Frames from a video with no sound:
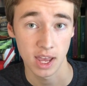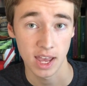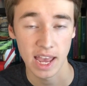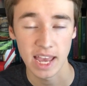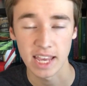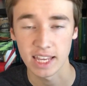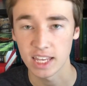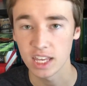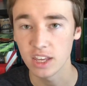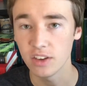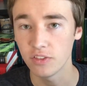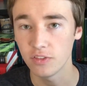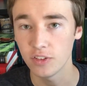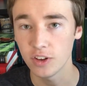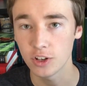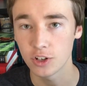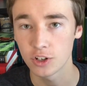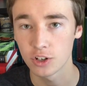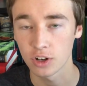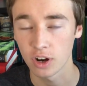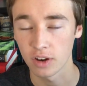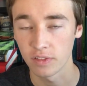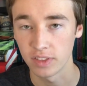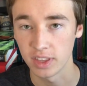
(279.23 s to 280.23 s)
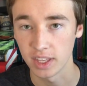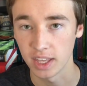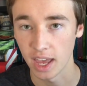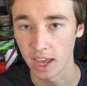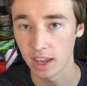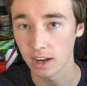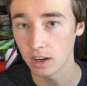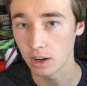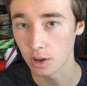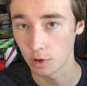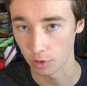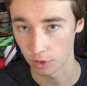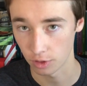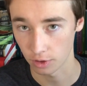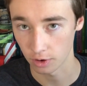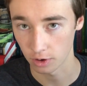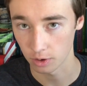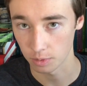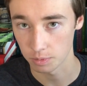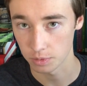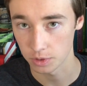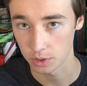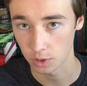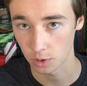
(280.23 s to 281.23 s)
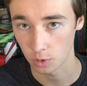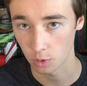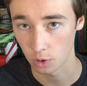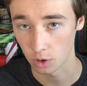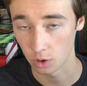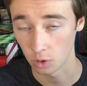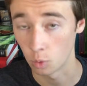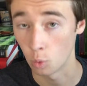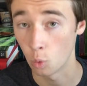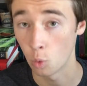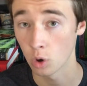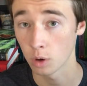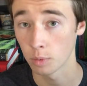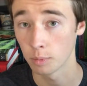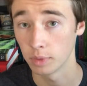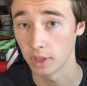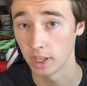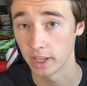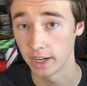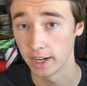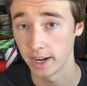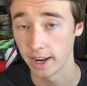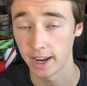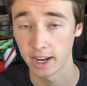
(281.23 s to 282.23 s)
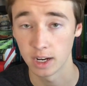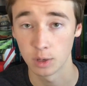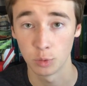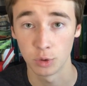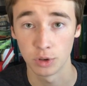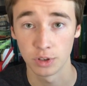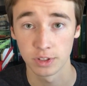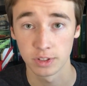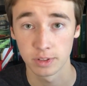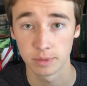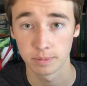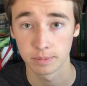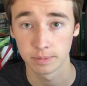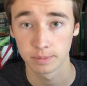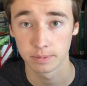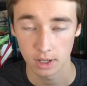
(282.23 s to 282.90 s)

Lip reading: a key feature of the endotherms, or warm-blooded animals.